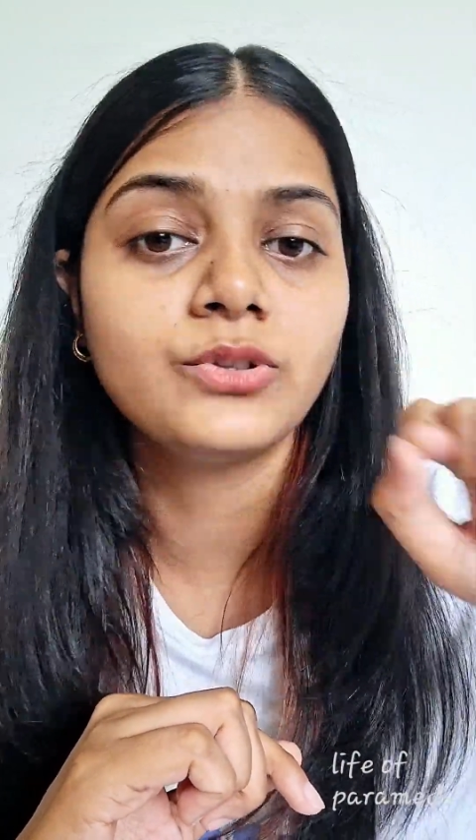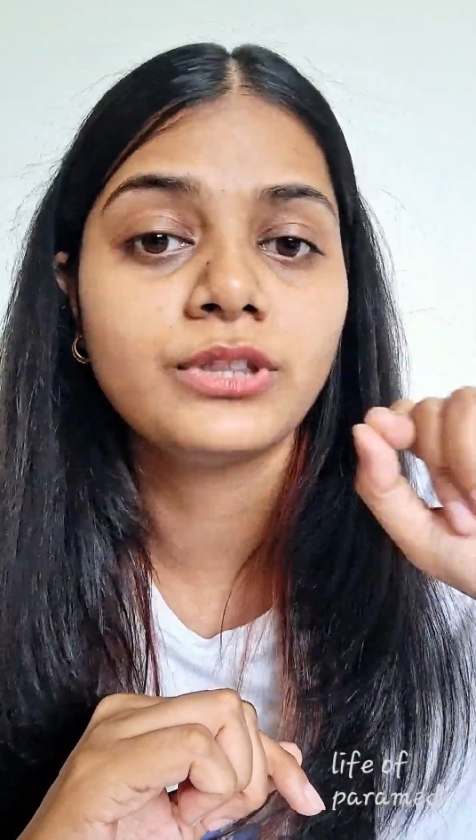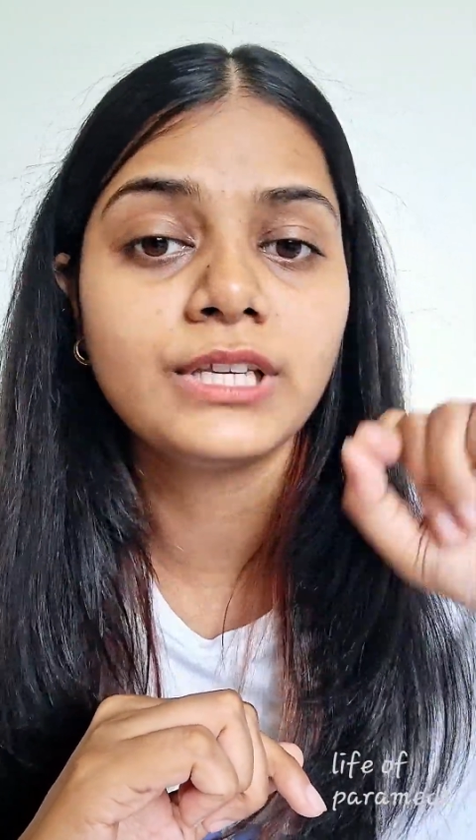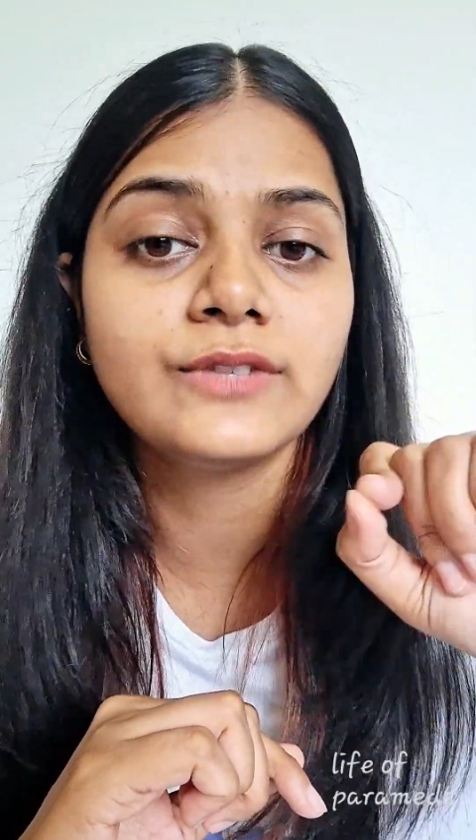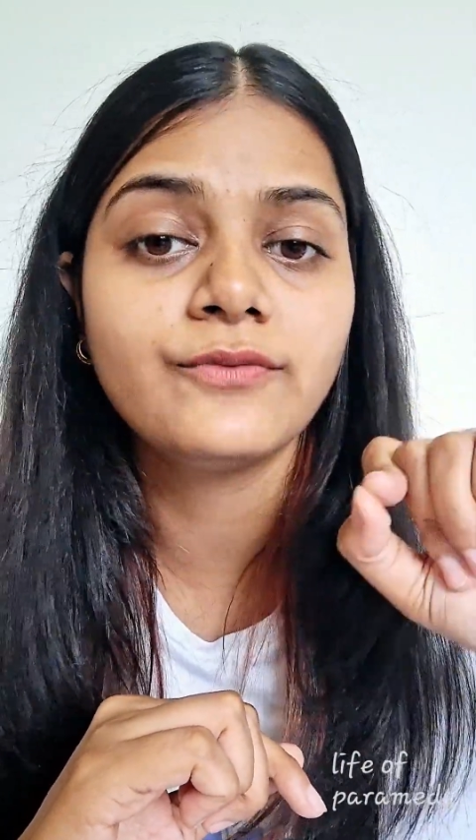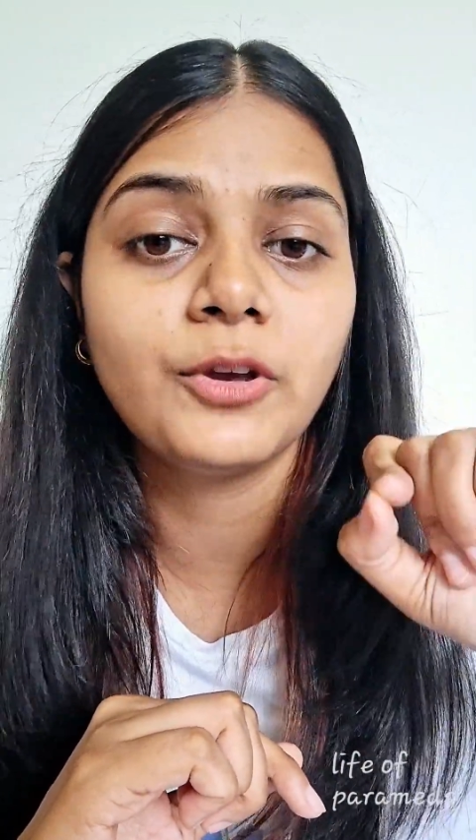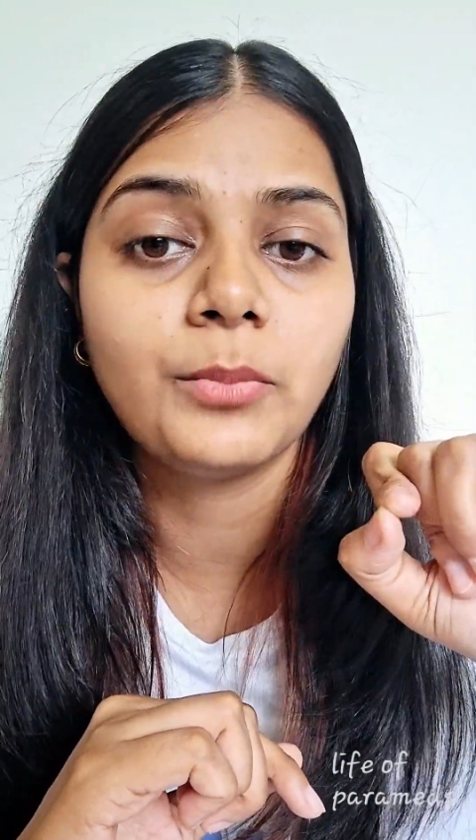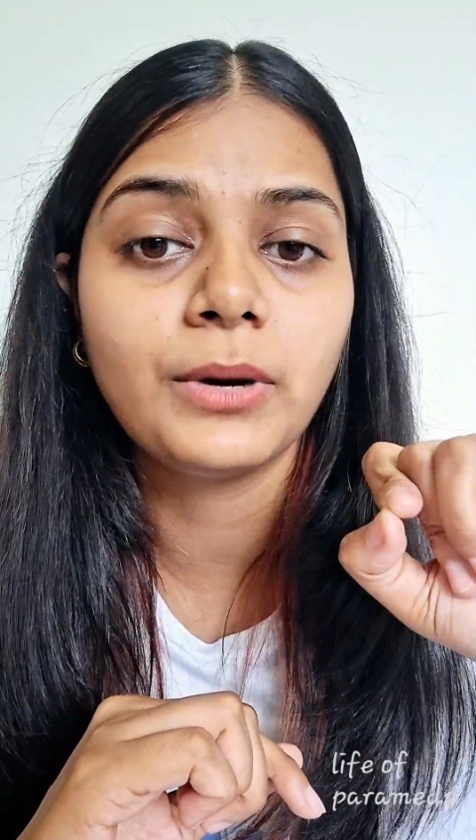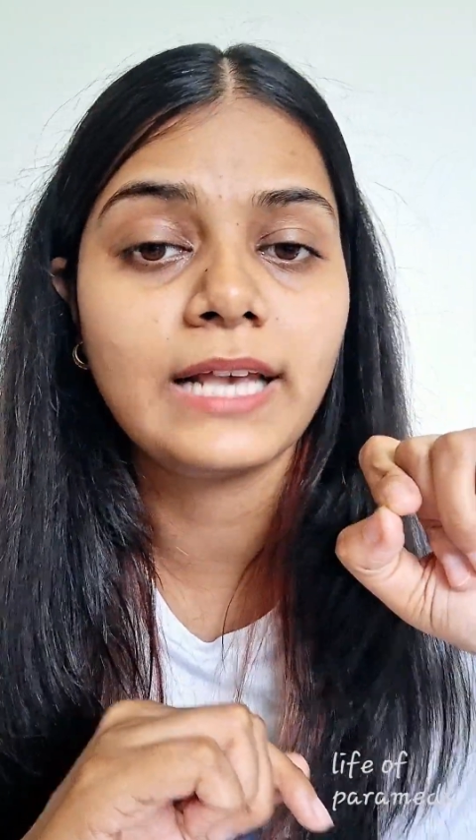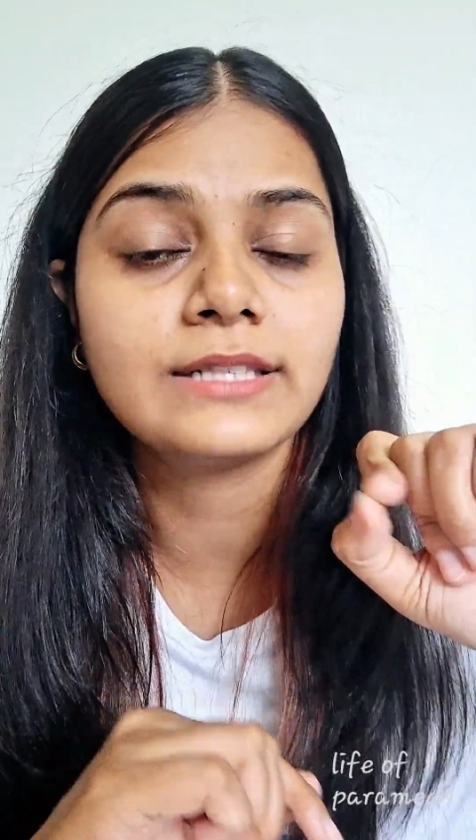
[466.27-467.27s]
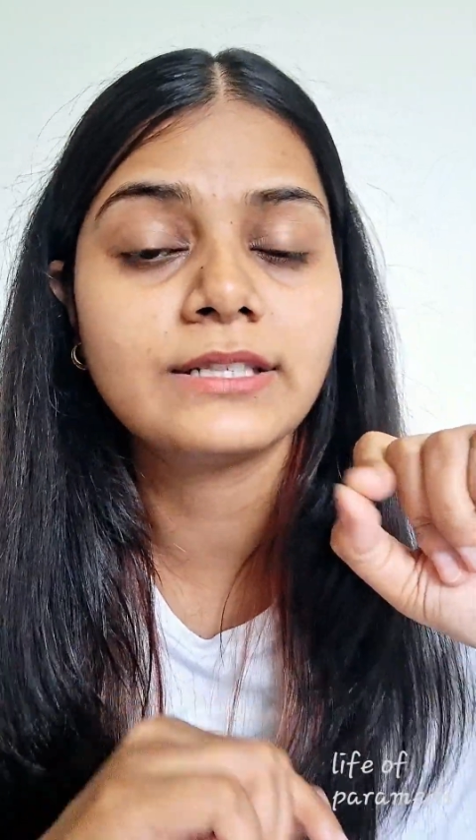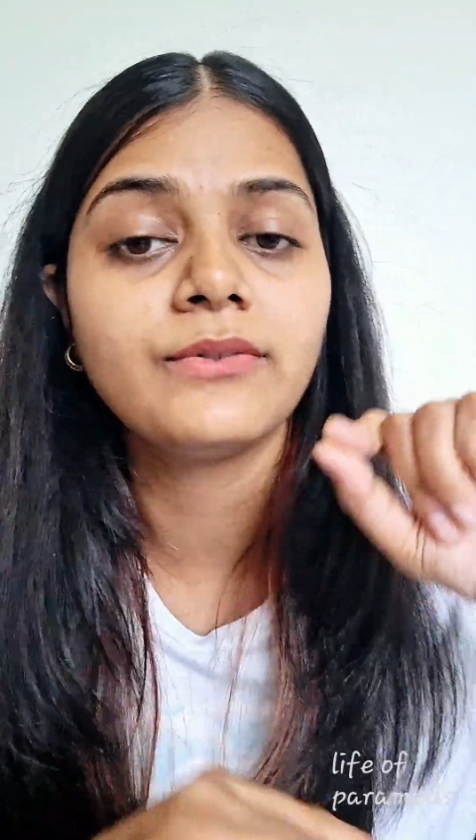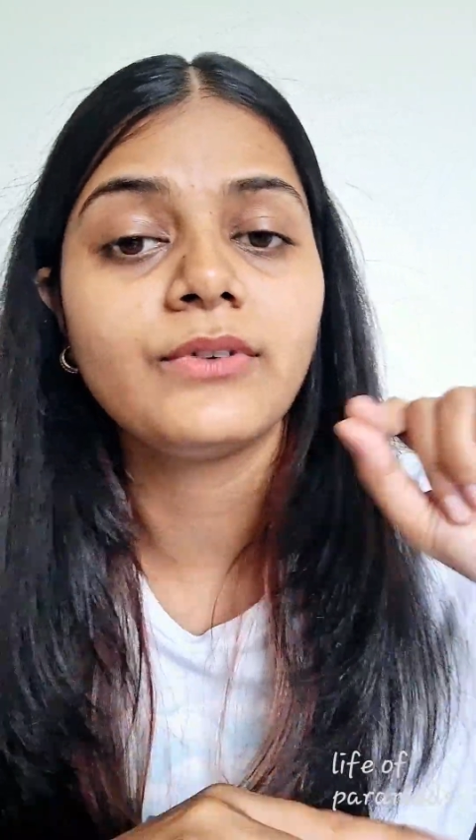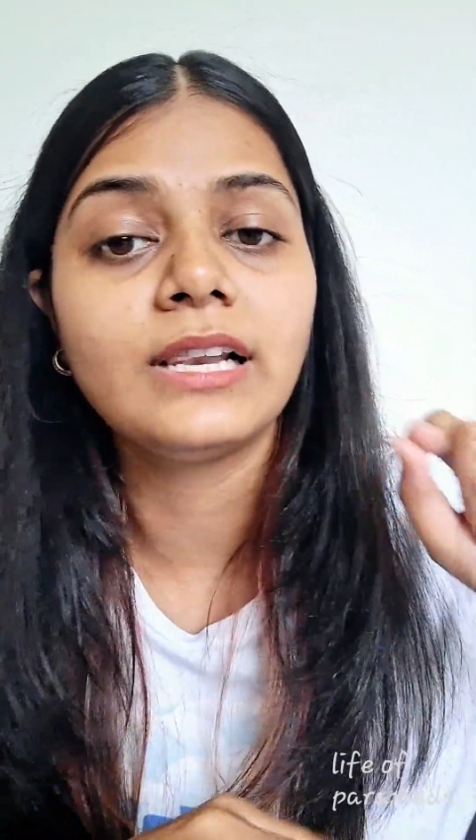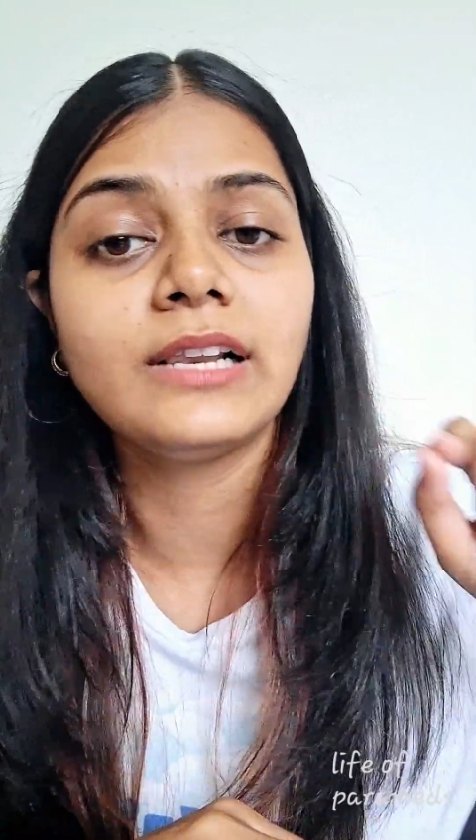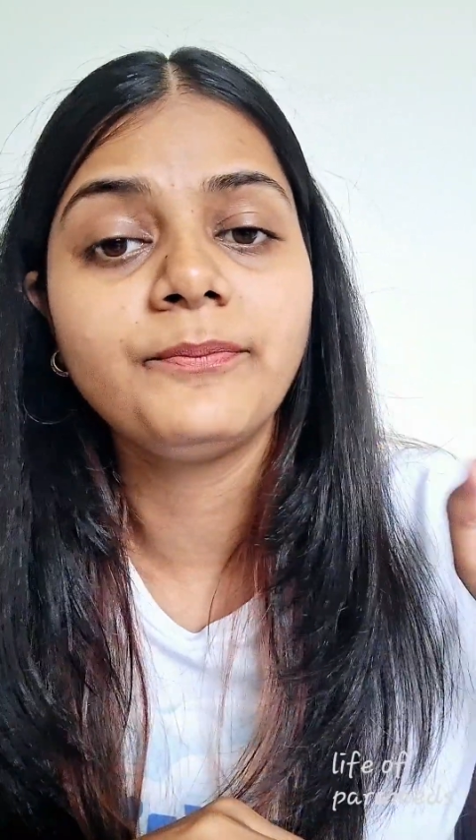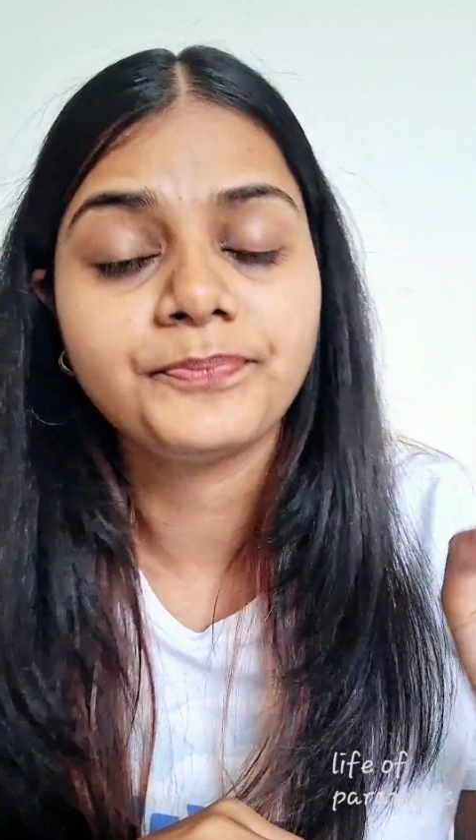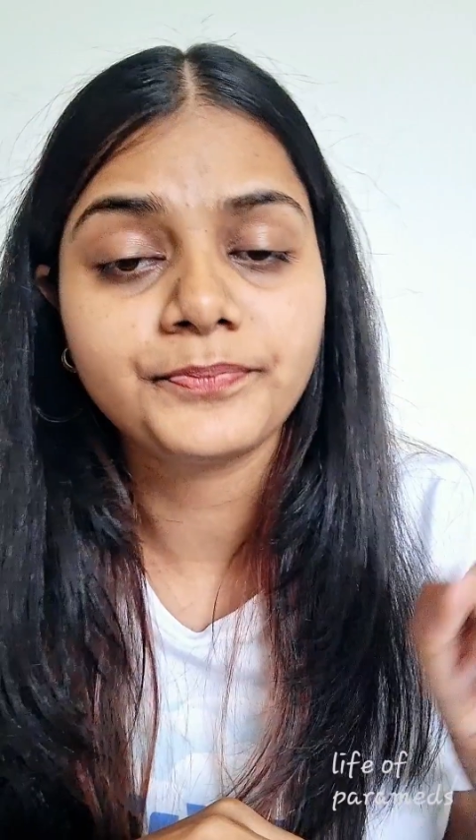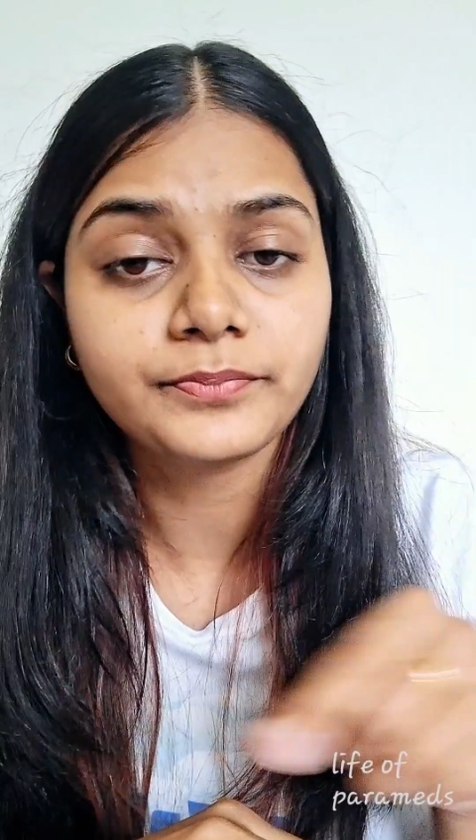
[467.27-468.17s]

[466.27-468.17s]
So this vaporizer will